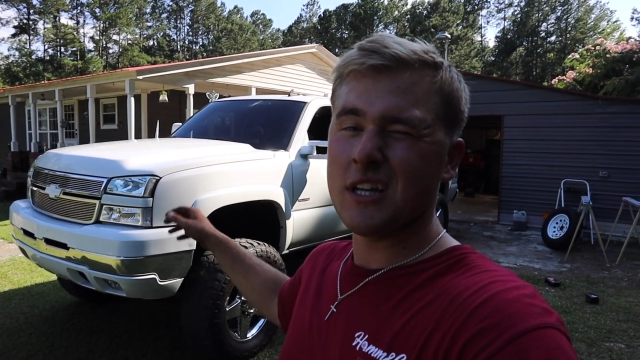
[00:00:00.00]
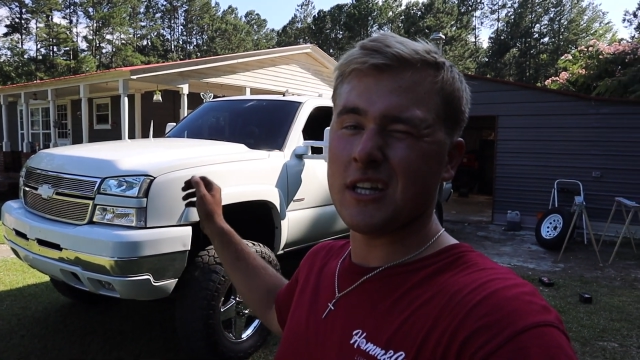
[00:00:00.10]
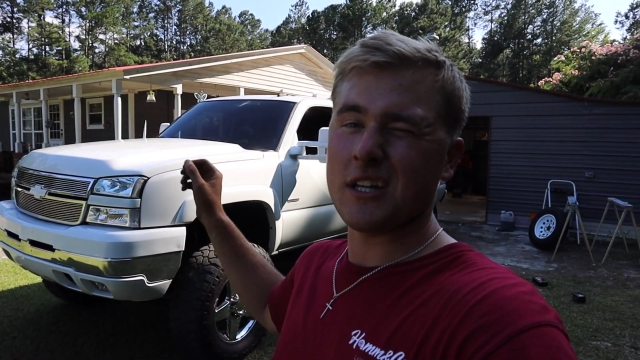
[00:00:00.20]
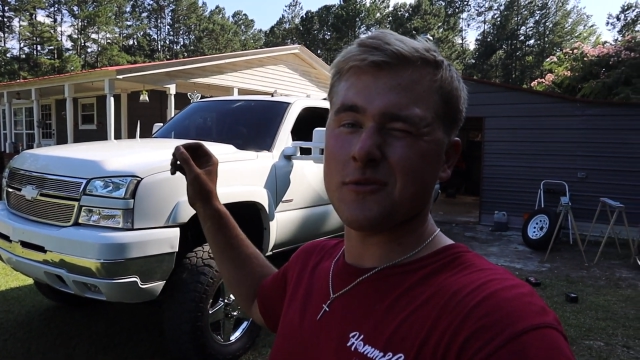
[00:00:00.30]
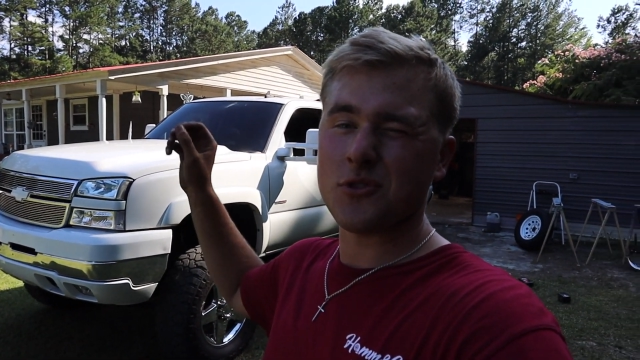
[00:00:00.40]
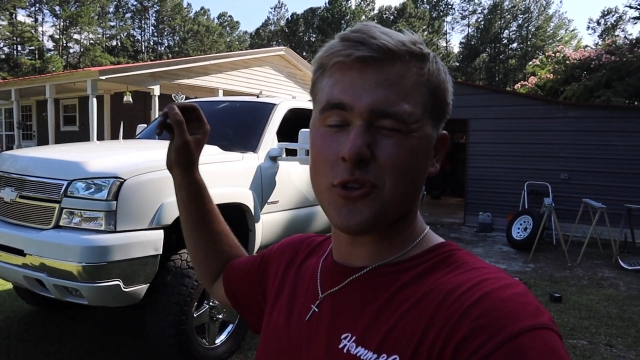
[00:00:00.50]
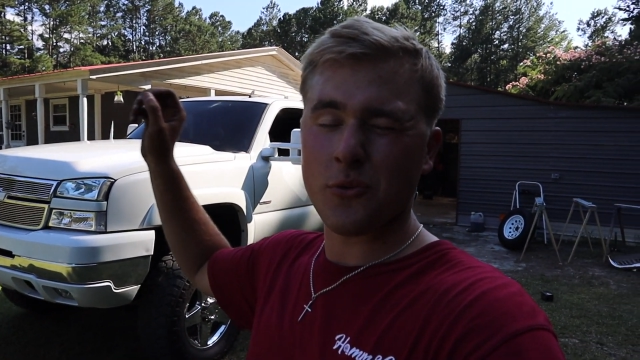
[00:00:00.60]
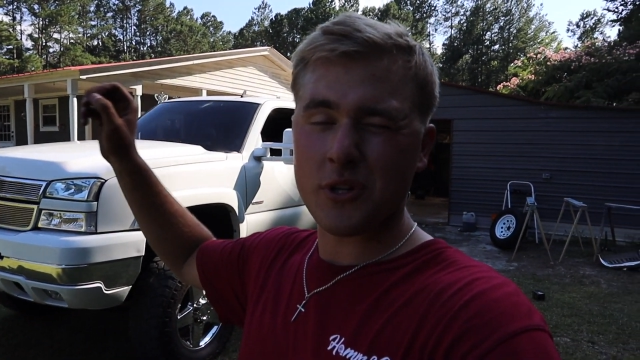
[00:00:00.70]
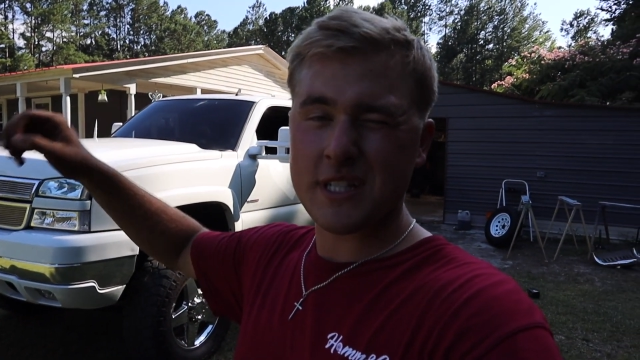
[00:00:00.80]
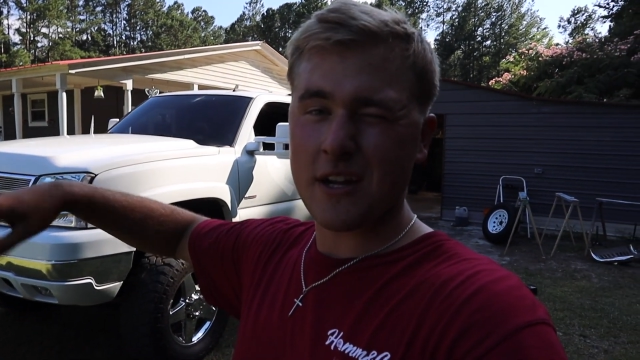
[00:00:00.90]
And I'm sure it
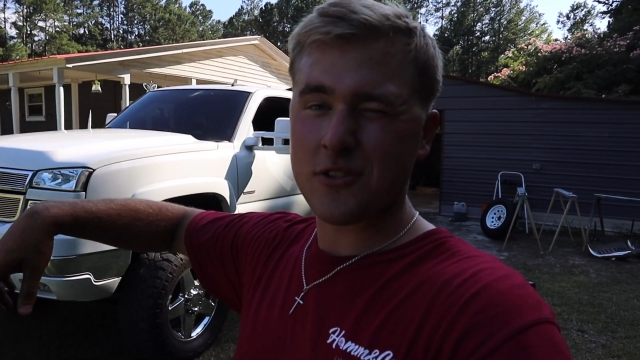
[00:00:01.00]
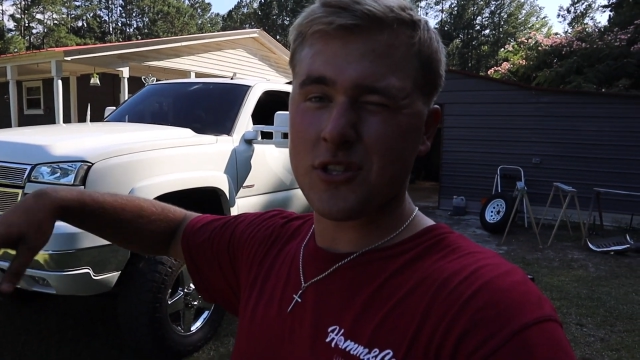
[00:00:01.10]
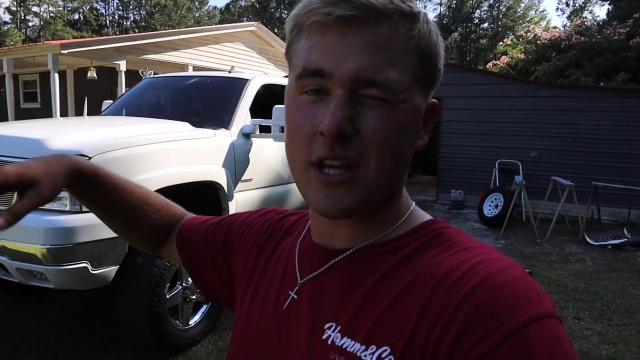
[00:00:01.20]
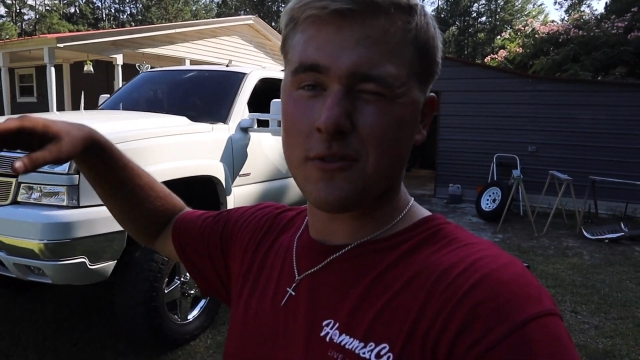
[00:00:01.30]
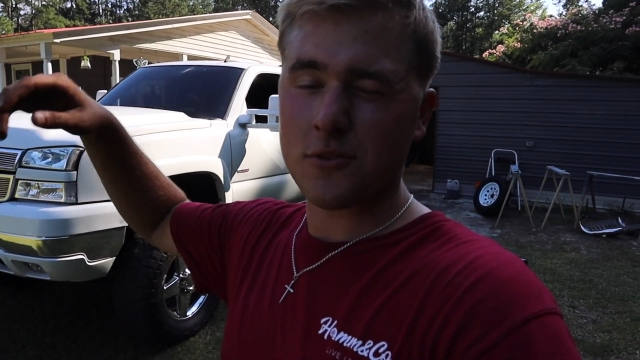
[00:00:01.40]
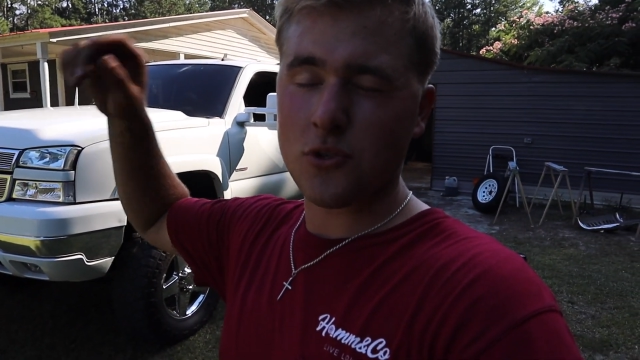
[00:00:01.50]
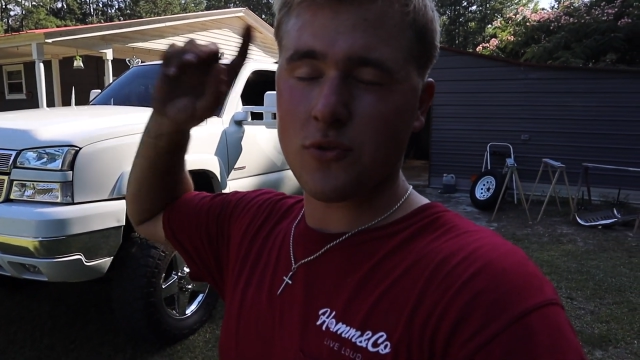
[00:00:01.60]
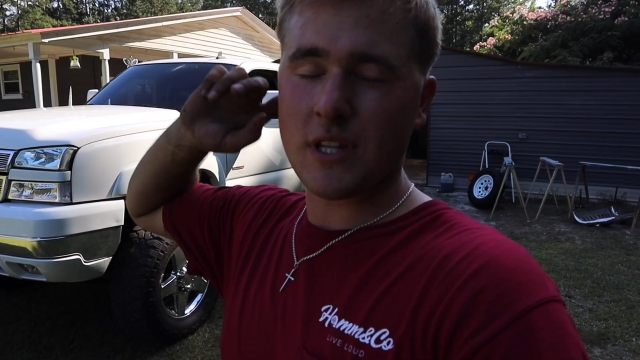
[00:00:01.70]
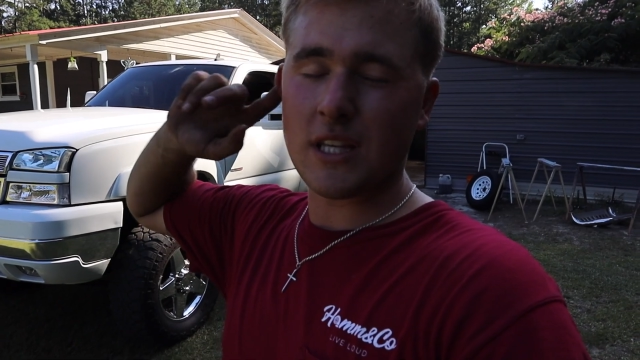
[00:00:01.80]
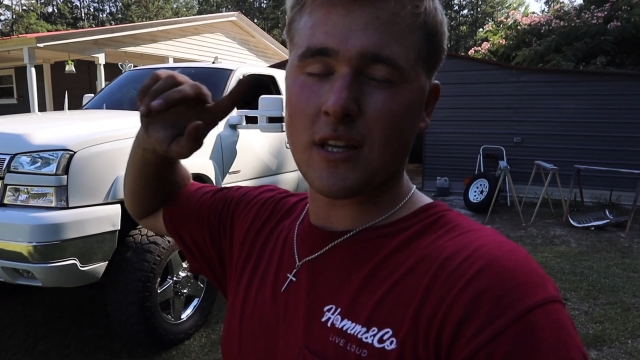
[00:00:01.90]
works down, down
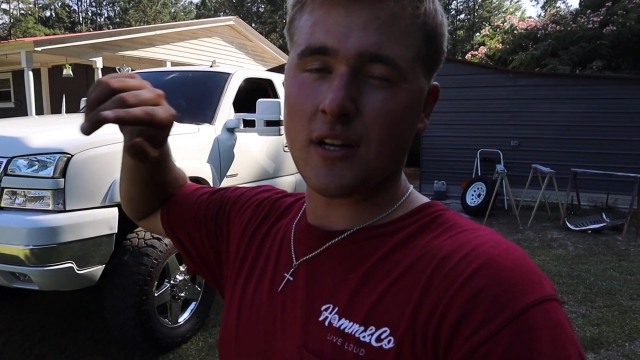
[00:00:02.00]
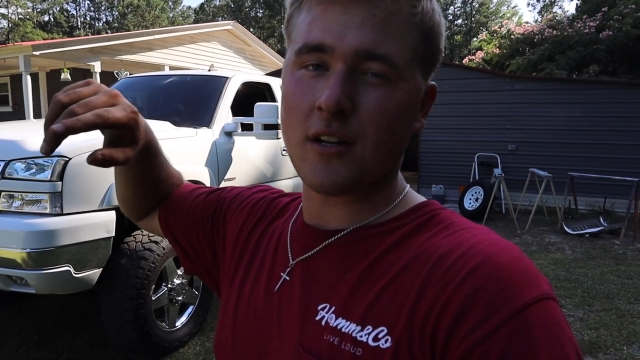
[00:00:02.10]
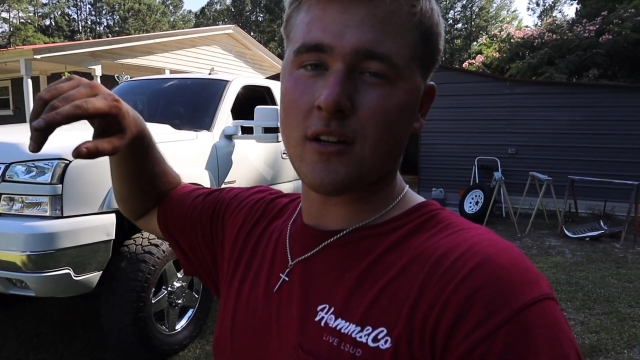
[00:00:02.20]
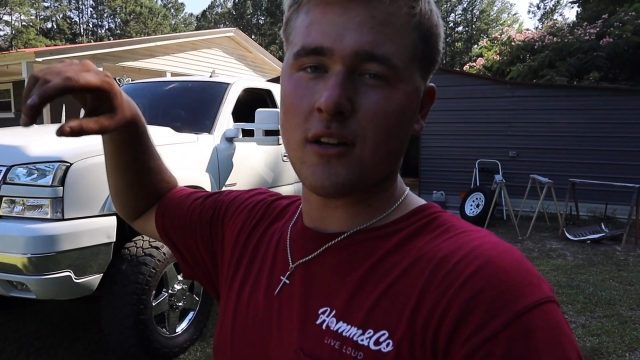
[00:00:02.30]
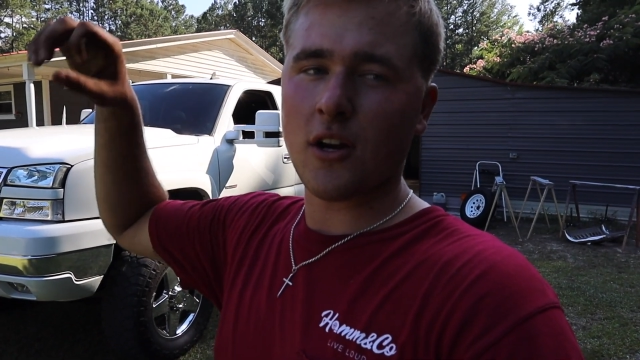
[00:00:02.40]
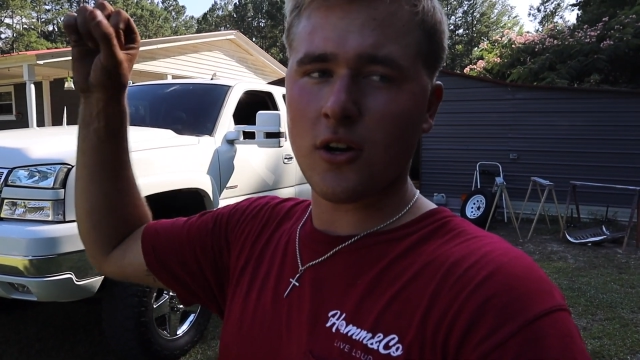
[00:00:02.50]
to the uh,